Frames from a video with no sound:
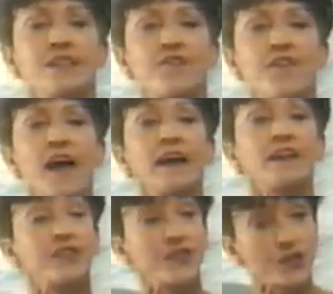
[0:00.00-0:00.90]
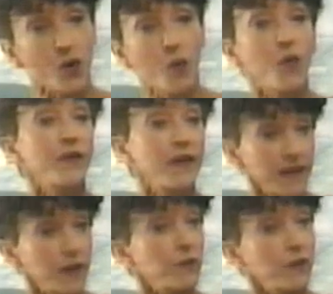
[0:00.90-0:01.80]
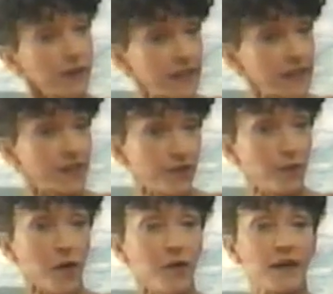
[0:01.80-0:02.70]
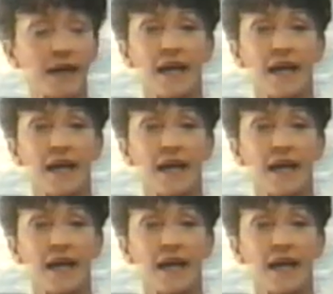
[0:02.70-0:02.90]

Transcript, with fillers: as fat is stored and then released for burning.